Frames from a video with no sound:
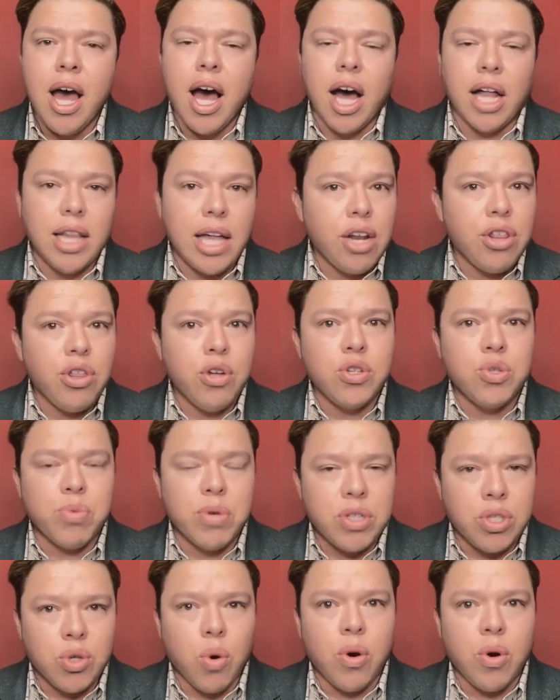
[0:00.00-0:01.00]
a lot of those
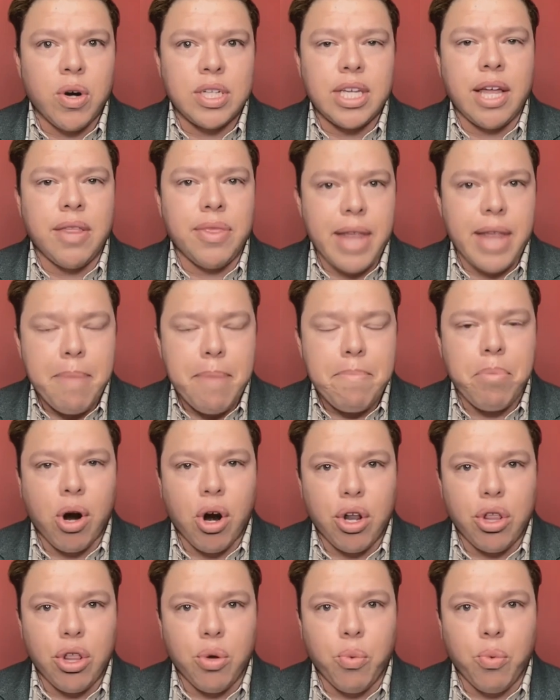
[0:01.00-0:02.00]
resorts in that
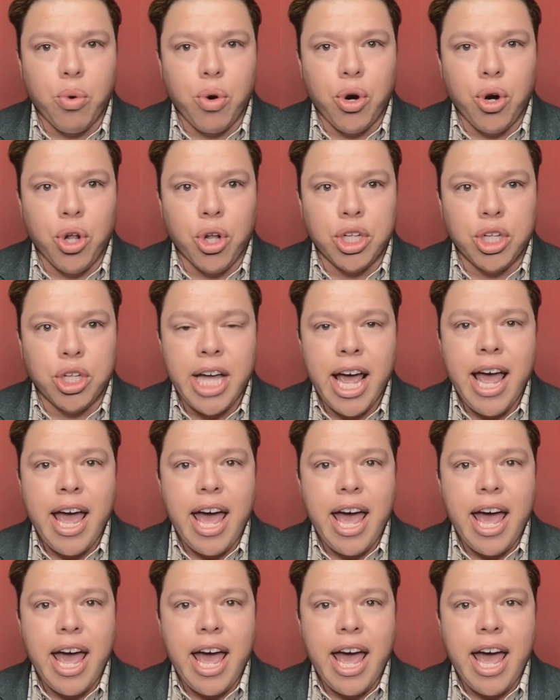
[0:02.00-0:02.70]
part of the world